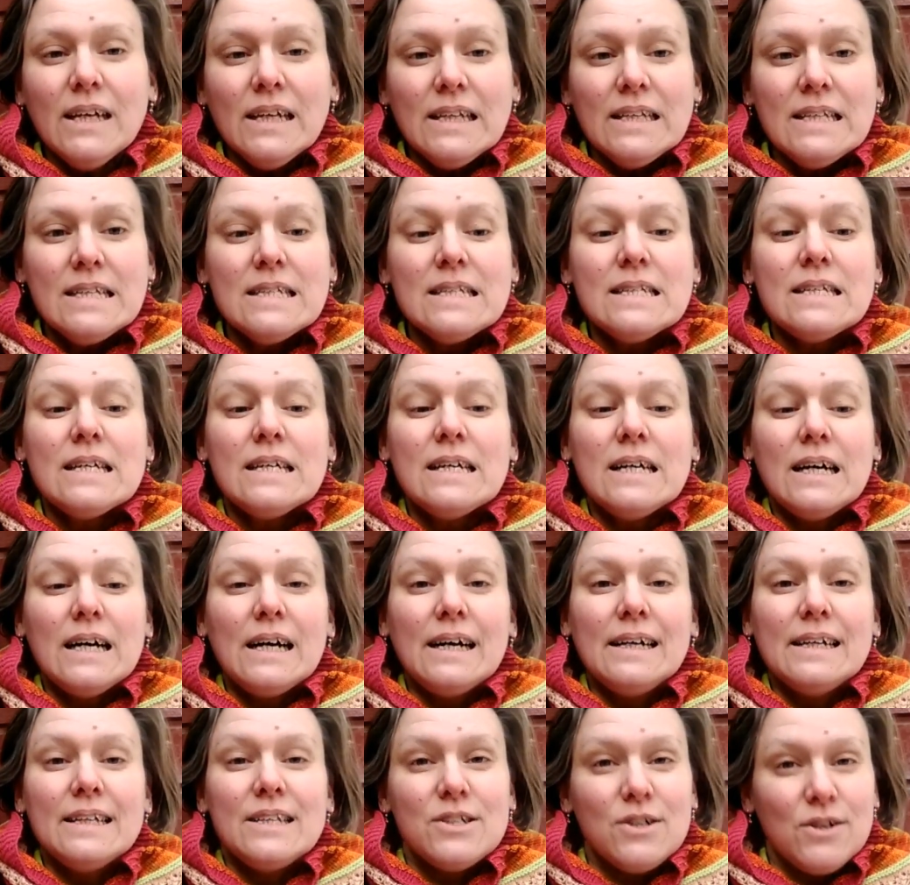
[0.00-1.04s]
and
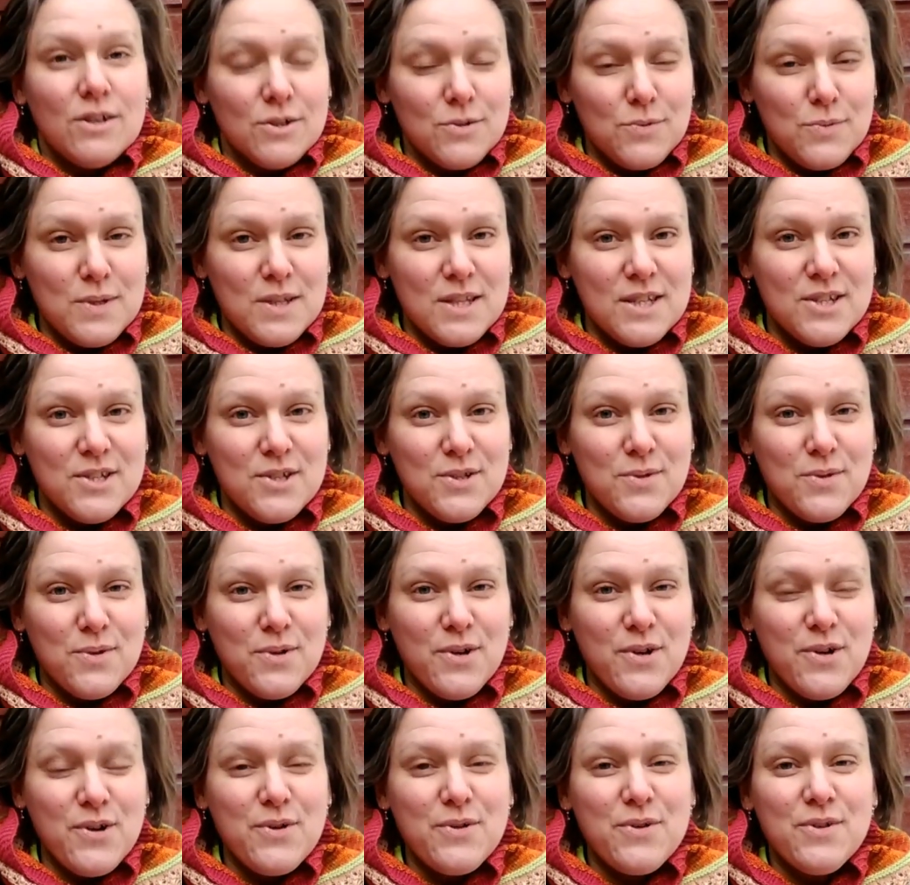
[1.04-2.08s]
I talked with the
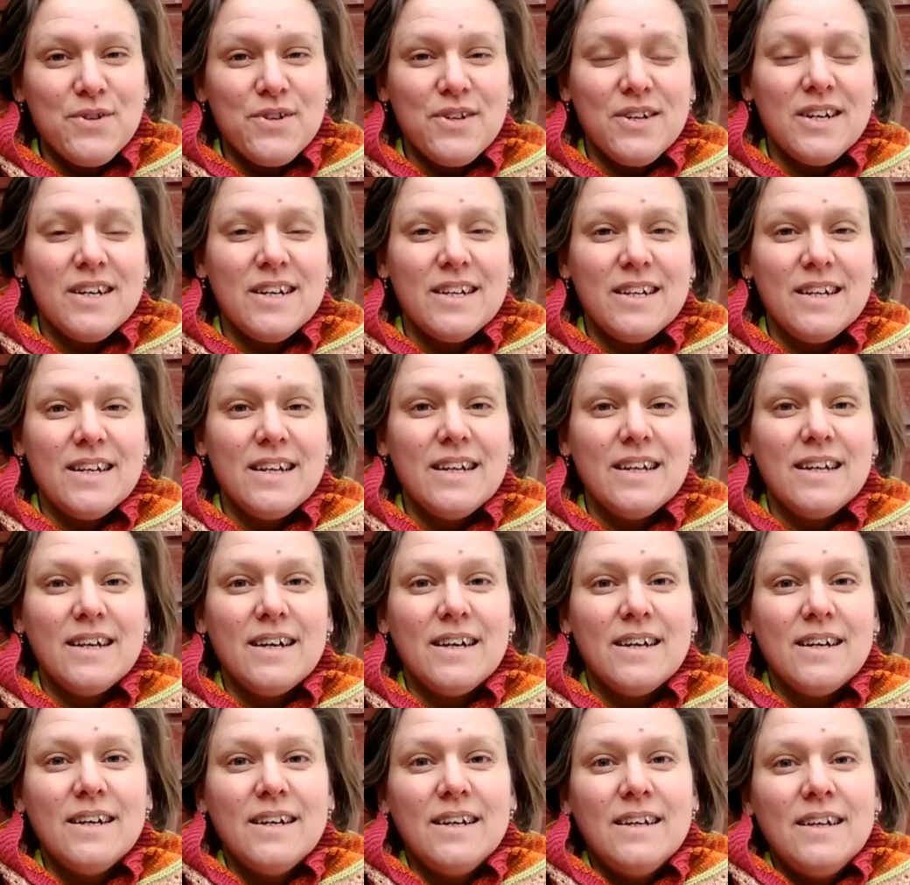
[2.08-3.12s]
store owner on
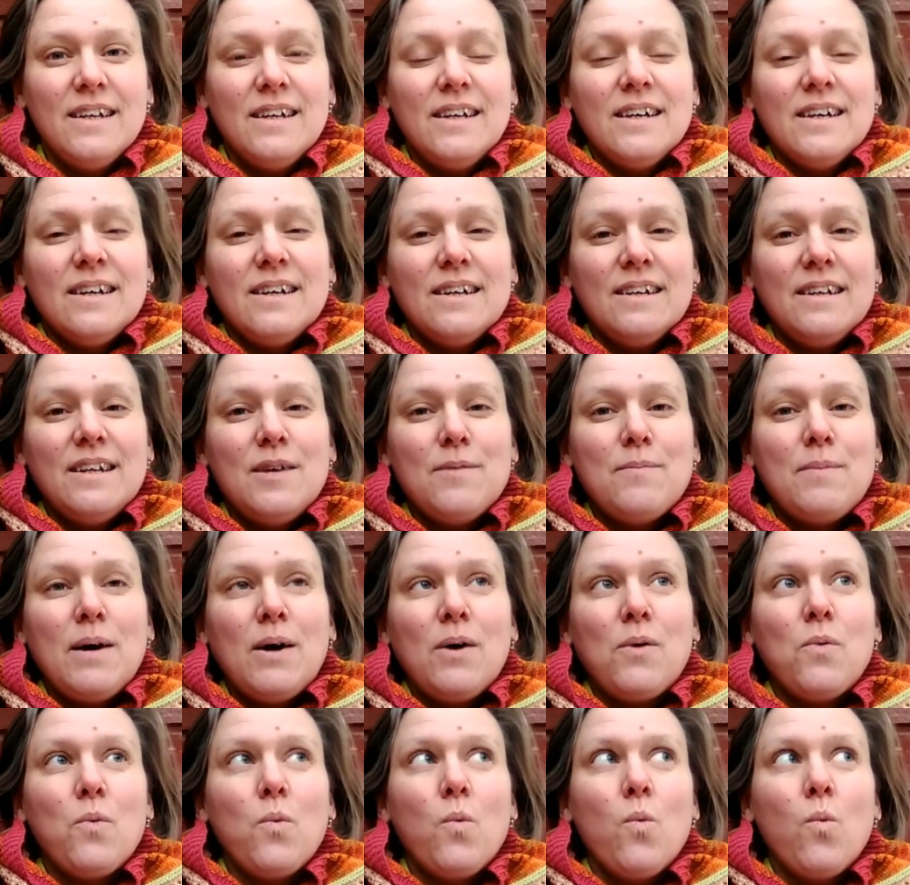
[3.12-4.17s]

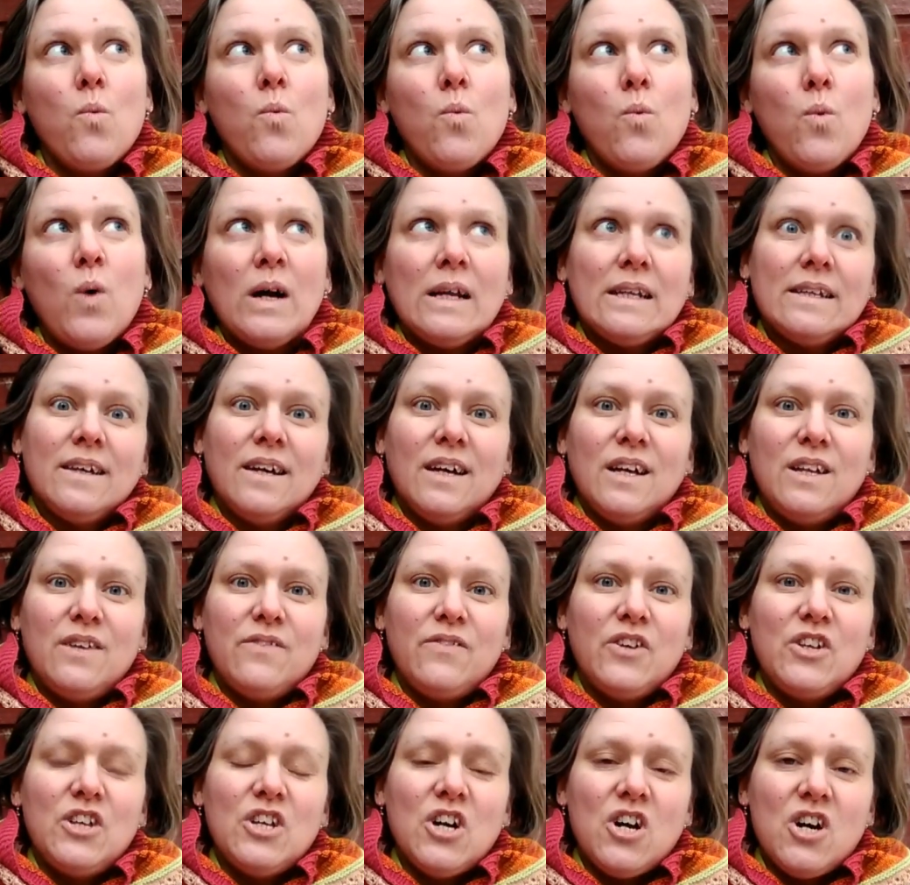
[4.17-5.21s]
about what kind of
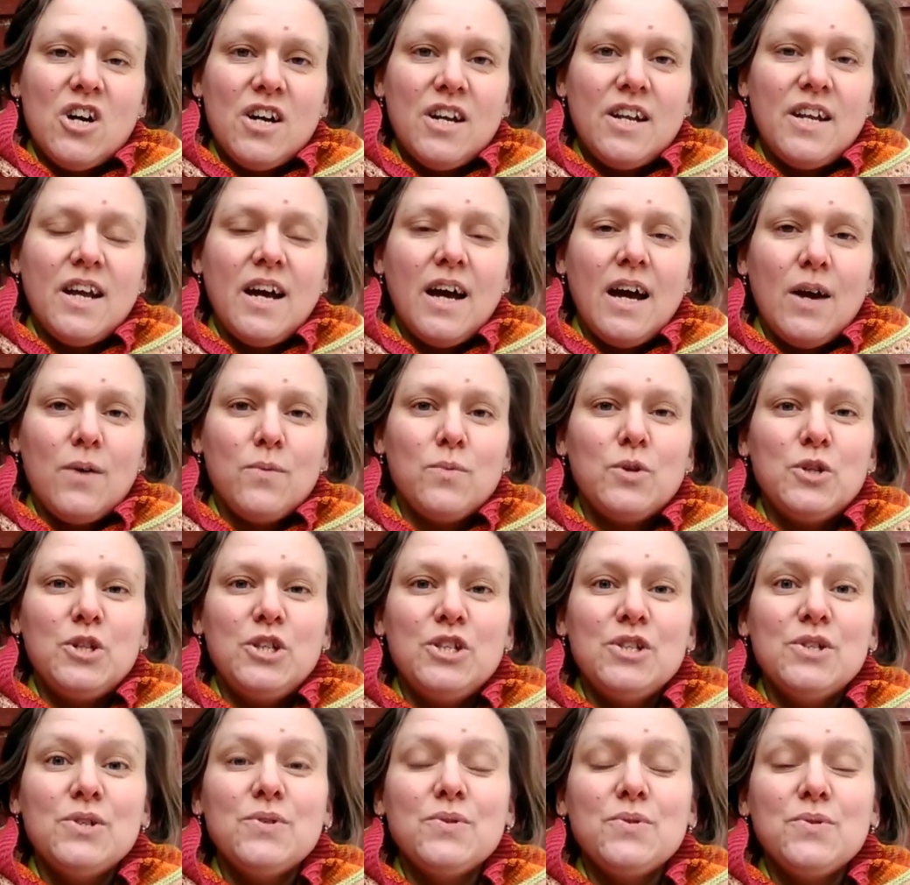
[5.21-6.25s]
a yarn I would
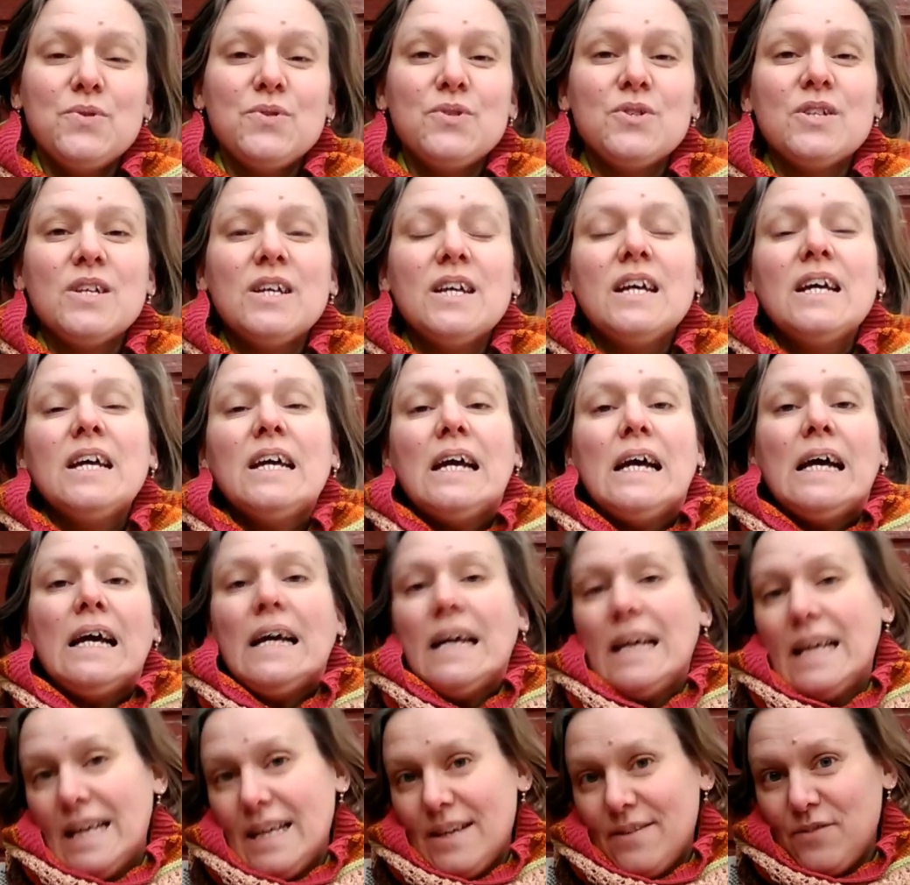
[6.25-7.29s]
use
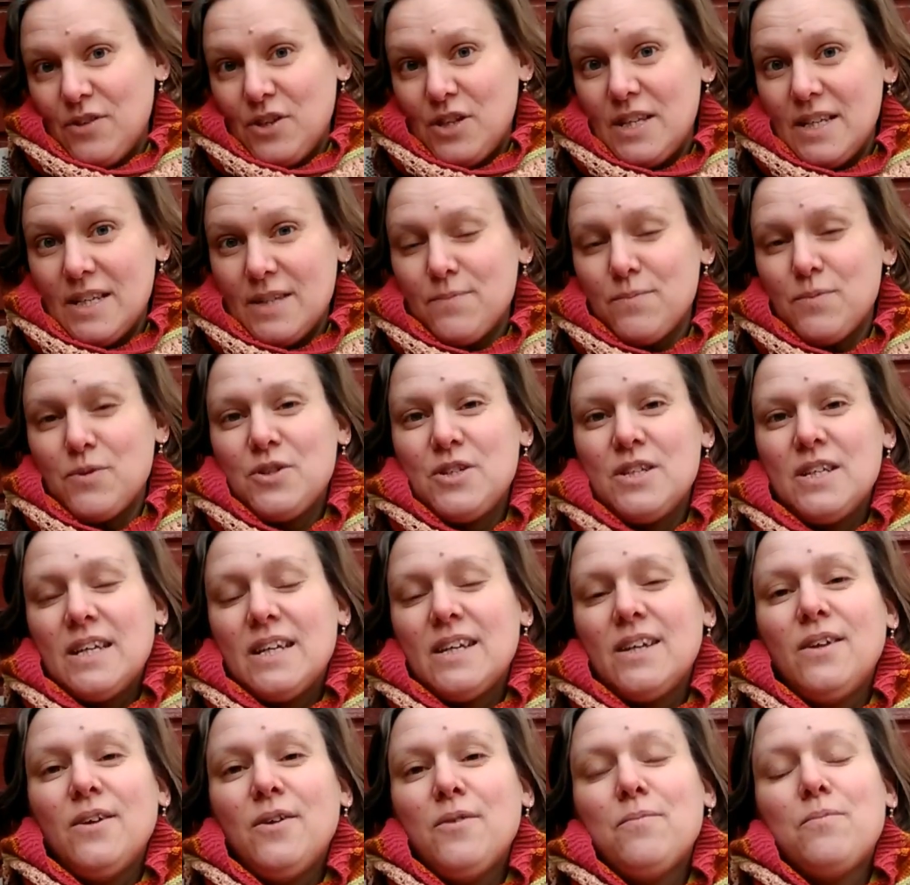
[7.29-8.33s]
for this
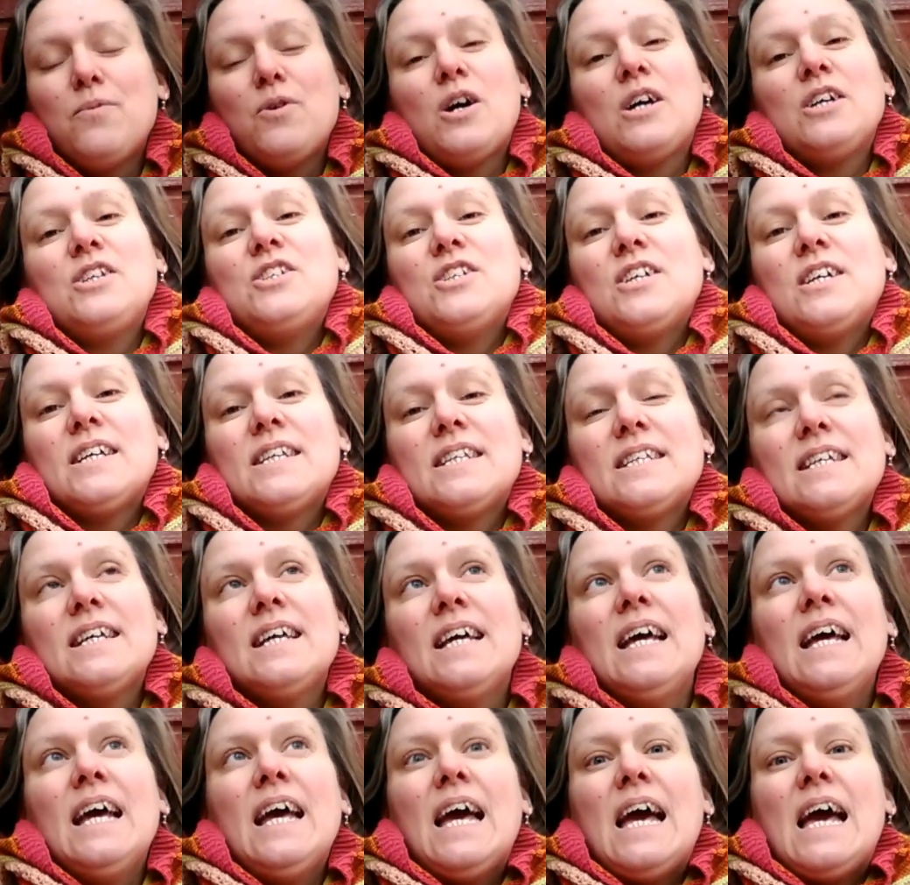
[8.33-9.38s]
particular project,
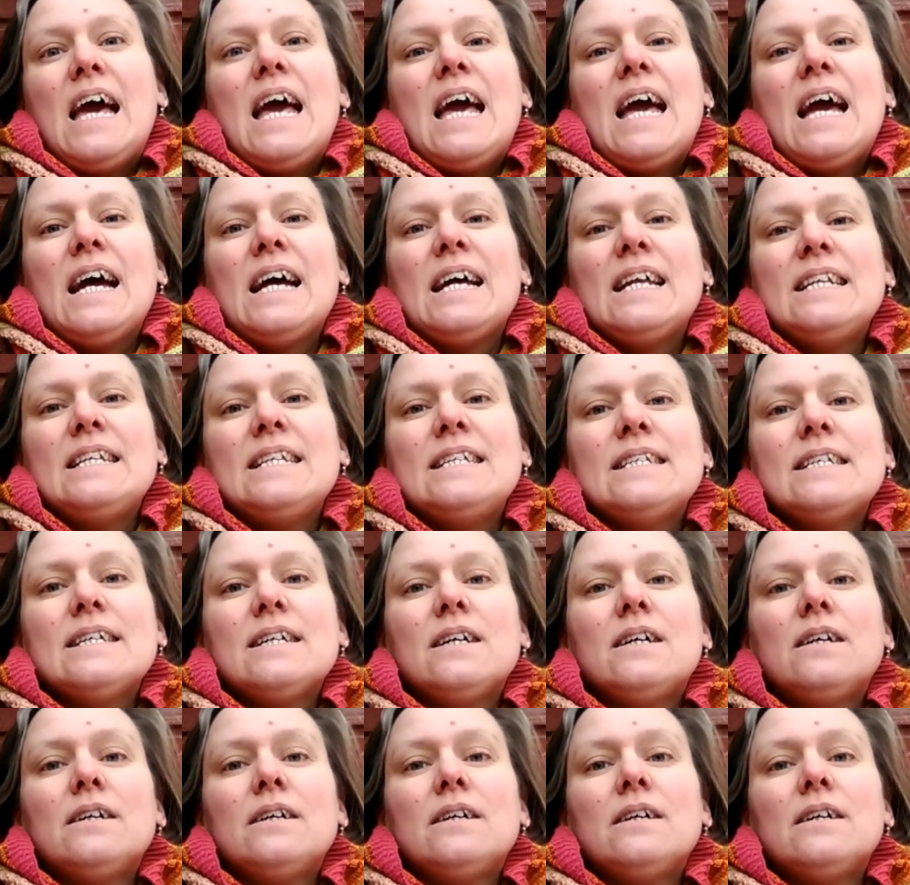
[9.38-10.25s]
and